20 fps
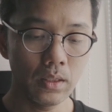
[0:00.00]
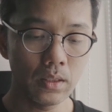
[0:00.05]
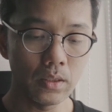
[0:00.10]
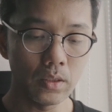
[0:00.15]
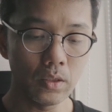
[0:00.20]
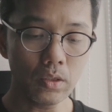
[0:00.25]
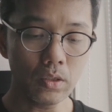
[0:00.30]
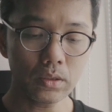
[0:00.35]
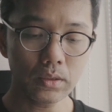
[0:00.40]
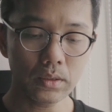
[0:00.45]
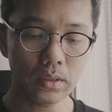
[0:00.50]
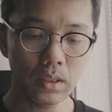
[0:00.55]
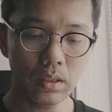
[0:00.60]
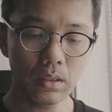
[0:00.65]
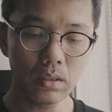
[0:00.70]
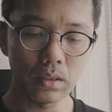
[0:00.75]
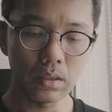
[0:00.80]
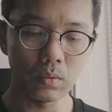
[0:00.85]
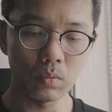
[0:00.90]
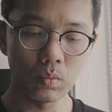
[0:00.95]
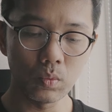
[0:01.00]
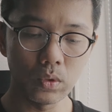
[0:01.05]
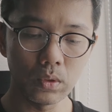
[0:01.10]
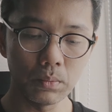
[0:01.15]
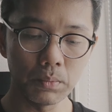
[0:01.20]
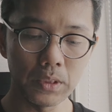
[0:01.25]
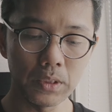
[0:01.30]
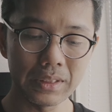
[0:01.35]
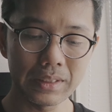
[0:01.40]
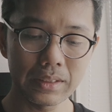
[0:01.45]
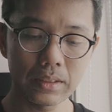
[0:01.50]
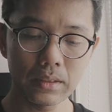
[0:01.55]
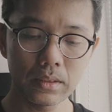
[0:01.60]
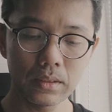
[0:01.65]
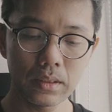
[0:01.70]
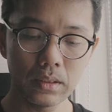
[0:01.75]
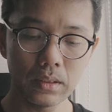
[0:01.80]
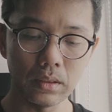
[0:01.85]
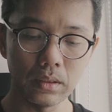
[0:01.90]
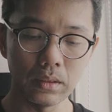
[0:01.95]
Your tongue will be
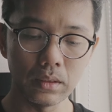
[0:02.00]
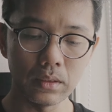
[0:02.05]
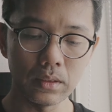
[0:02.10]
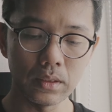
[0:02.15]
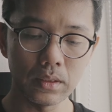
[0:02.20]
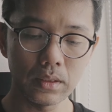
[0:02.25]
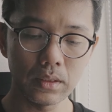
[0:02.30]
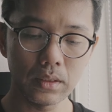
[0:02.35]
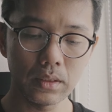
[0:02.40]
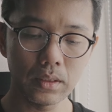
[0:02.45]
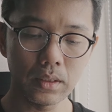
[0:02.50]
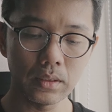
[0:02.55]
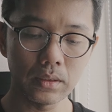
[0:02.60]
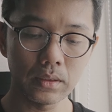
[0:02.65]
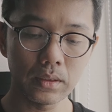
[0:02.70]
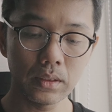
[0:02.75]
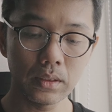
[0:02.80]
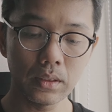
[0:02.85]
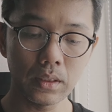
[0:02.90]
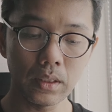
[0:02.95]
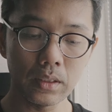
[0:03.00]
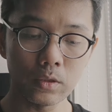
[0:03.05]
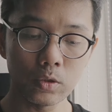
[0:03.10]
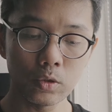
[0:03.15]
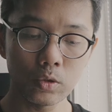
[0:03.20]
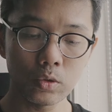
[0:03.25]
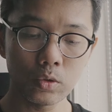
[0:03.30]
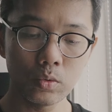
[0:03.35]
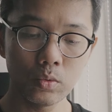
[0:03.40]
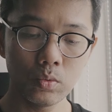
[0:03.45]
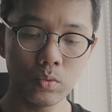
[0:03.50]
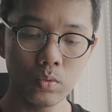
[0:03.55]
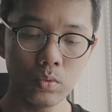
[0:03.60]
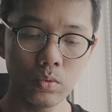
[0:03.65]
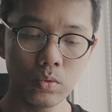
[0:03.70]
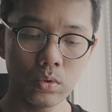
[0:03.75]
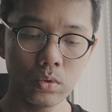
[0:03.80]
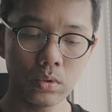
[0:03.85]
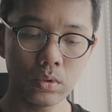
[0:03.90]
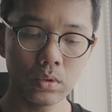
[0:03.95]
stilled until I
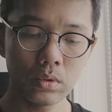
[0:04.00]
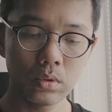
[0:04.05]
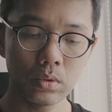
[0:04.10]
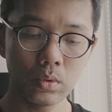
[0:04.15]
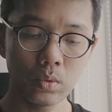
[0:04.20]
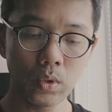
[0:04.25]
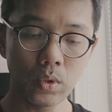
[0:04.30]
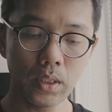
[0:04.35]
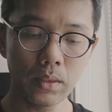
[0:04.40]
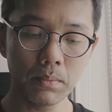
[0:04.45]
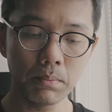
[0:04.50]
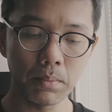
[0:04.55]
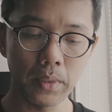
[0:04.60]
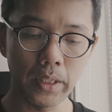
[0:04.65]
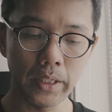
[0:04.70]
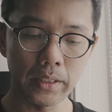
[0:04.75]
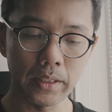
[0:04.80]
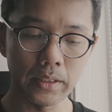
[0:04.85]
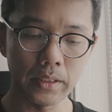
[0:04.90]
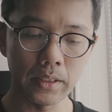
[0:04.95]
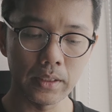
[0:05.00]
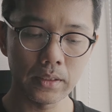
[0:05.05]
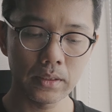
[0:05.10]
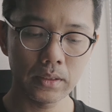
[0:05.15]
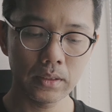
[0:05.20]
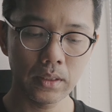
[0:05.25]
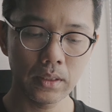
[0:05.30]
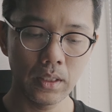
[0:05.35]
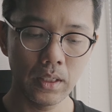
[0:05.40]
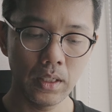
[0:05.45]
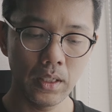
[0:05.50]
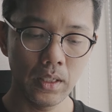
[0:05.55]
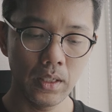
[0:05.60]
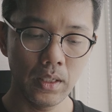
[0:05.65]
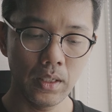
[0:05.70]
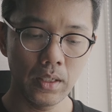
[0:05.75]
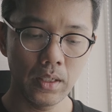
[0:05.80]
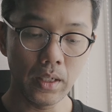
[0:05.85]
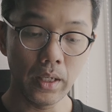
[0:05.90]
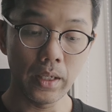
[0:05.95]
choose to unbind it,
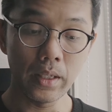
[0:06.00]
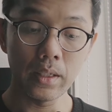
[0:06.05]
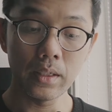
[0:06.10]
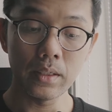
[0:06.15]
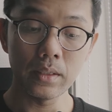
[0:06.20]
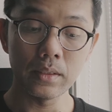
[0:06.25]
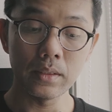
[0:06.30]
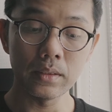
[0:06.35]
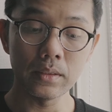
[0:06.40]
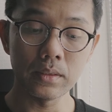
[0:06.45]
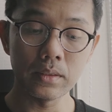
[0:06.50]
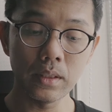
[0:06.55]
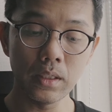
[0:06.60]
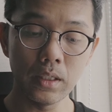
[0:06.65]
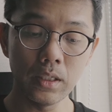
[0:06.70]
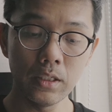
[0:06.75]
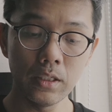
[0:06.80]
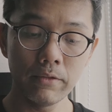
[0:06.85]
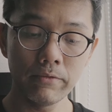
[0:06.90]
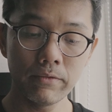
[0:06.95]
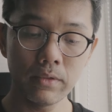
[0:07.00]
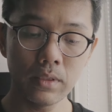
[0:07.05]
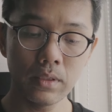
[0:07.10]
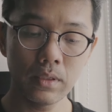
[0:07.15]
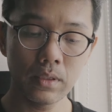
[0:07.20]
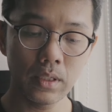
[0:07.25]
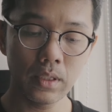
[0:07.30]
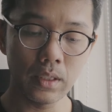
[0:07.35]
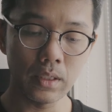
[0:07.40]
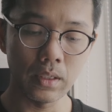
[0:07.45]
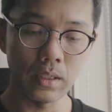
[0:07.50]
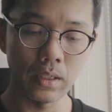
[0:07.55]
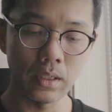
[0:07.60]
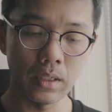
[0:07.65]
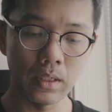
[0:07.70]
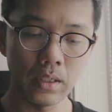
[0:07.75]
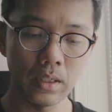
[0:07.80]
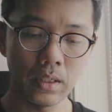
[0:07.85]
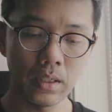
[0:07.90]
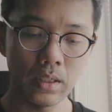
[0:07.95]
and even then
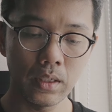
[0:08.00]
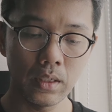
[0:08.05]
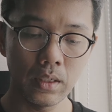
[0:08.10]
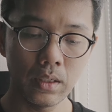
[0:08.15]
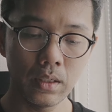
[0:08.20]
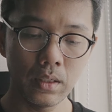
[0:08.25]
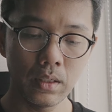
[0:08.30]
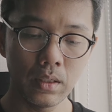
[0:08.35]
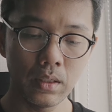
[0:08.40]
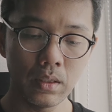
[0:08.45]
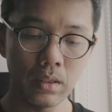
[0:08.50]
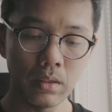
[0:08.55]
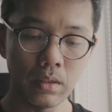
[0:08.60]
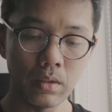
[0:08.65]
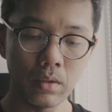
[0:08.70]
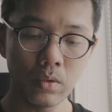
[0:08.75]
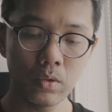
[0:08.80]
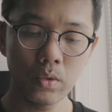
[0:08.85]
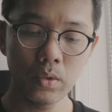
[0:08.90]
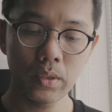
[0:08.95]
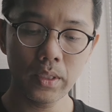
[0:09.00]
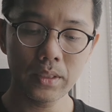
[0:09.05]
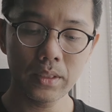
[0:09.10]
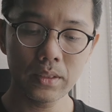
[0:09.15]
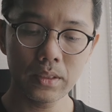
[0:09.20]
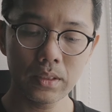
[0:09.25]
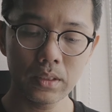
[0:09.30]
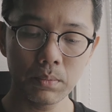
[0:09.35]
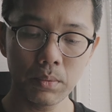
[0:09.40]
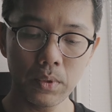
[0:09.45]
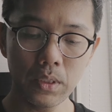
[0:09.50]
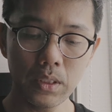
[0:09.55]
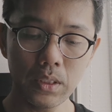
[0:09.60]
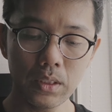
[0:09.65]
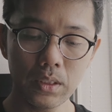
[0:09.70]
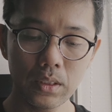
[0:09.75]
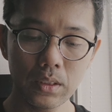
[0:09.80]
Though you can speak,